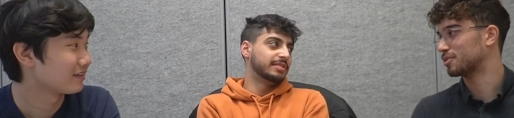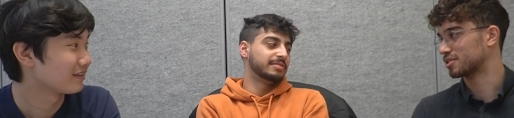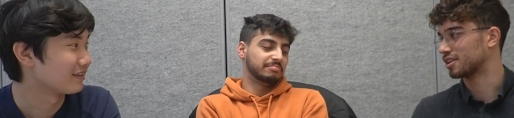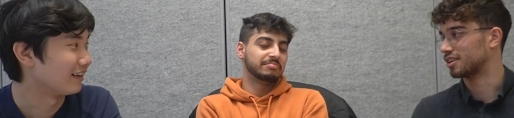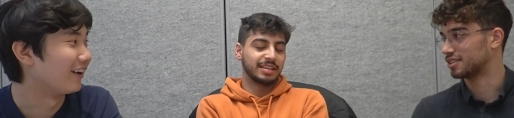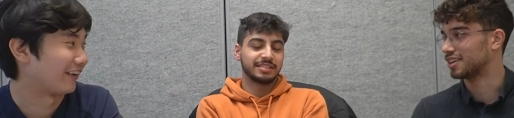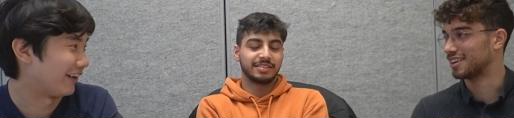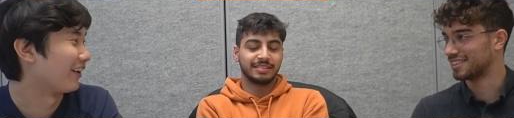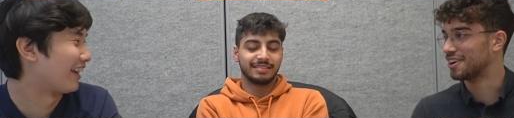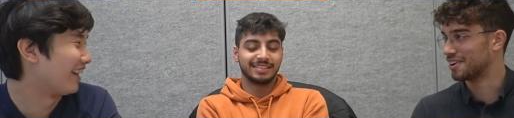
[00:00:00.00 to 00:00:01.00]
Speaker 1: it was hard.
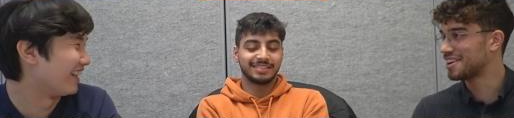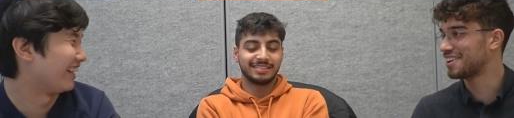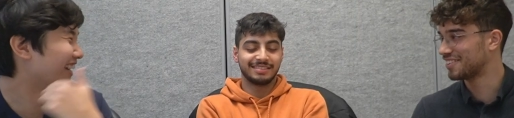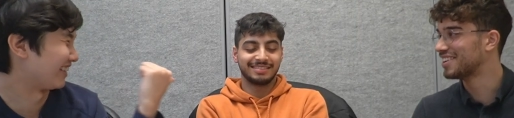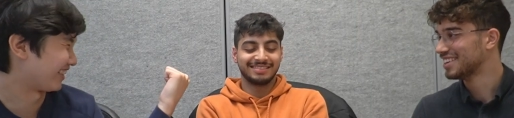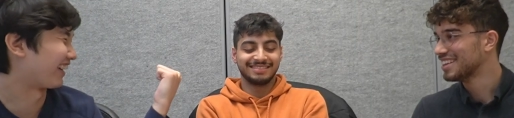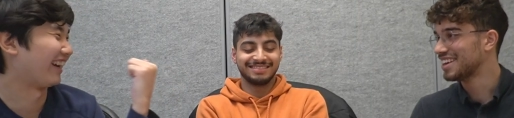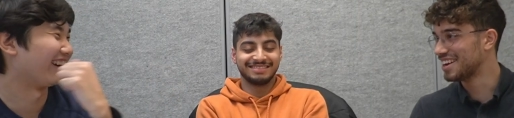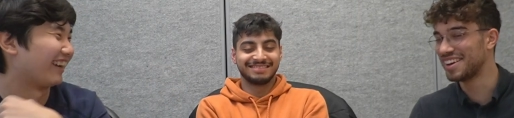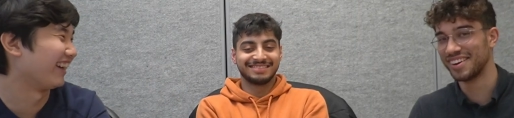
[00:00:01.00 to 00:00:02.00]
Okay. Yeah,
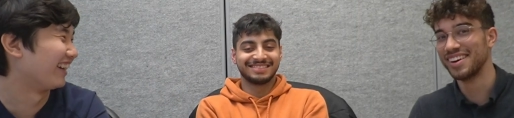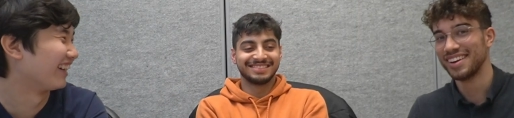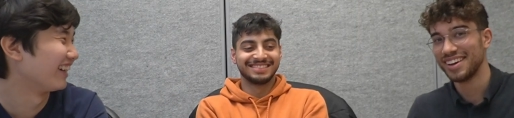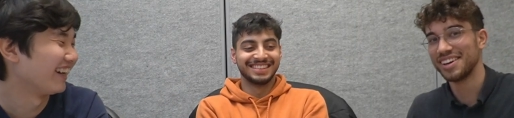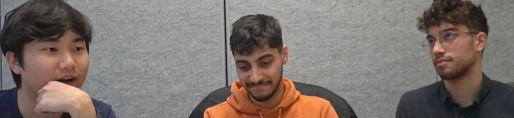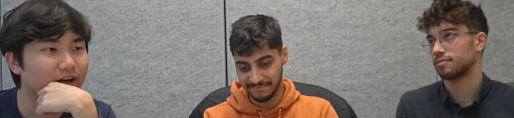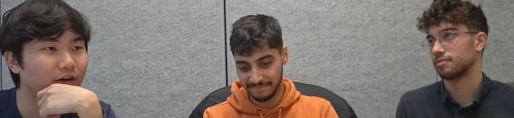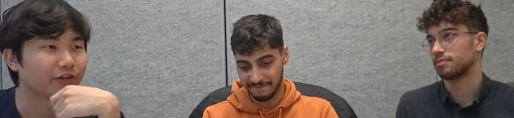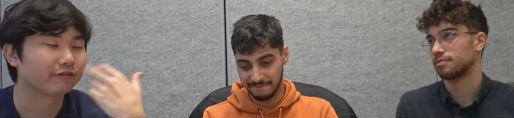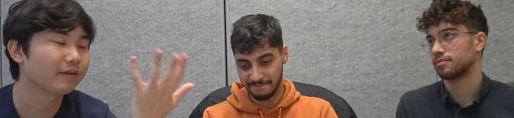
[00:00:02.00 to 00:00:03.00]
okay. On
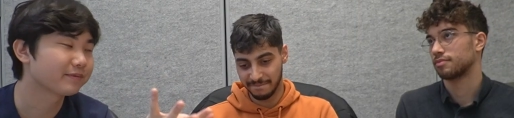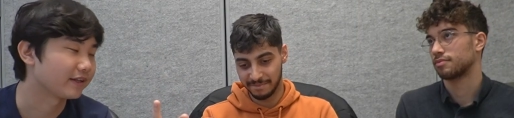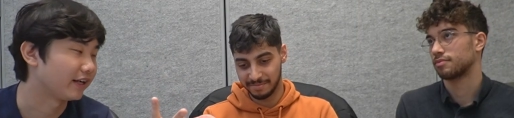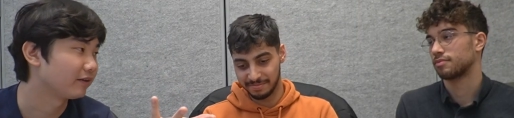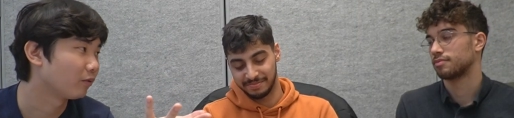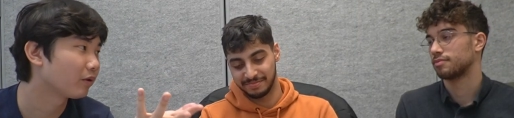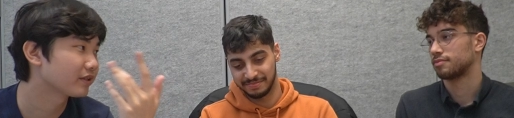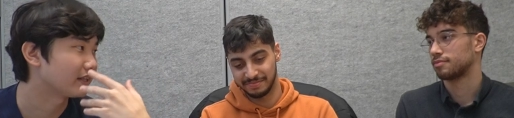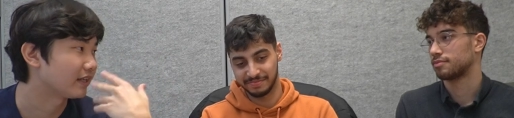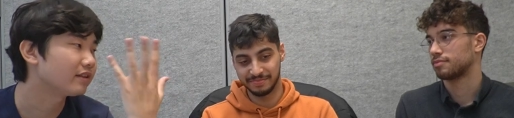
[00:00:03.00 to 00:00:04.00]
the flip side, what was the
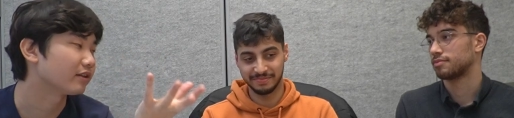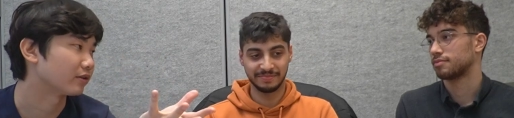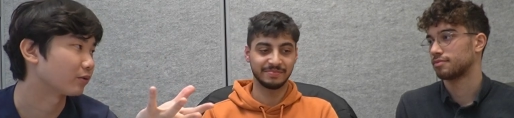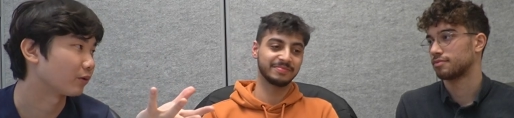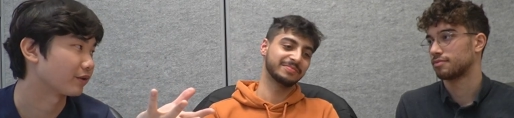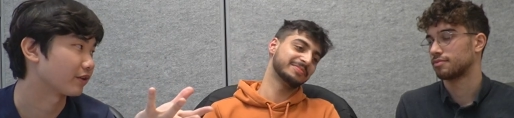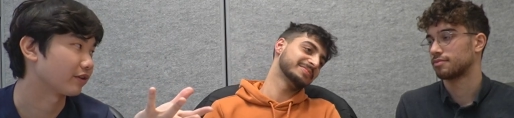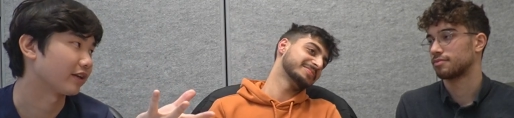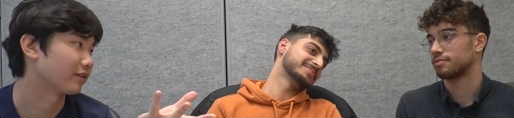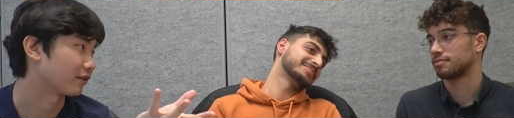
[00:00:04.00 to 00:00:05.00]
easiest course that you
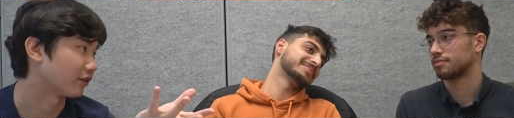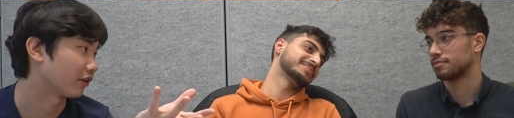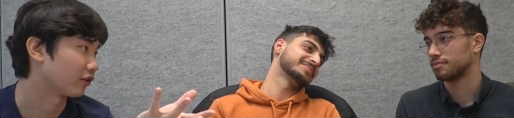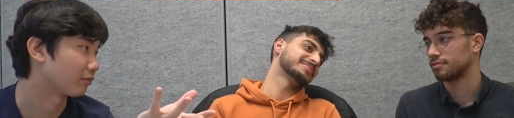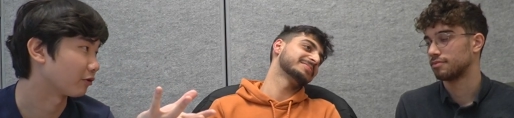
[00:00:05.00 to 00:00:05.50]
guys took in your